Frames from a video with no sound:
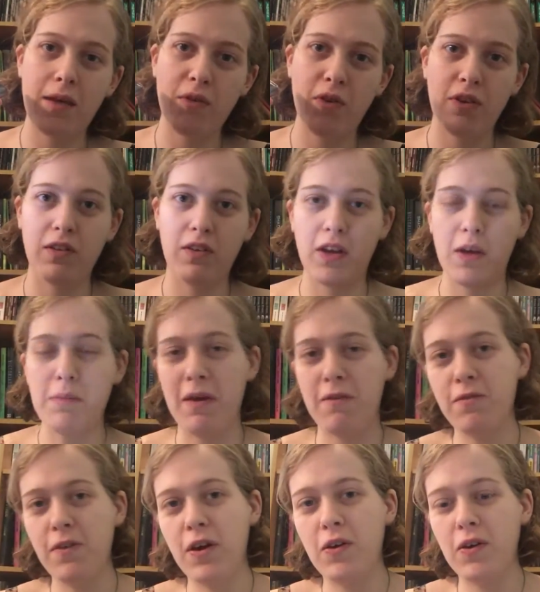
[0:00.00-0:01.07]
I'm going to look at my
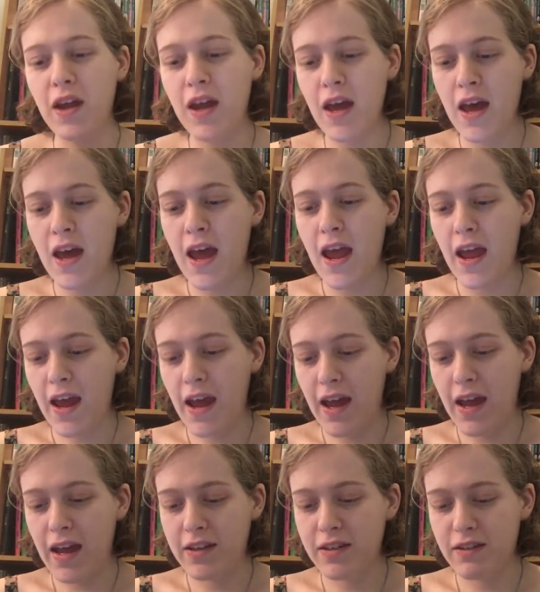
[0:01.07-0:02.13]
phone
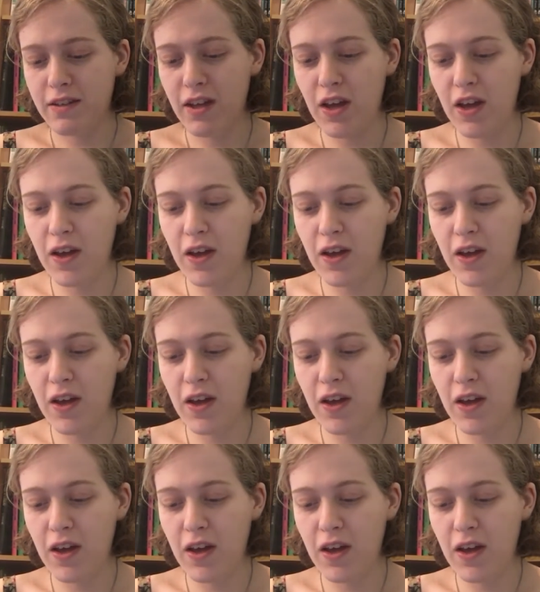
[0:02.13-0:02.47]
and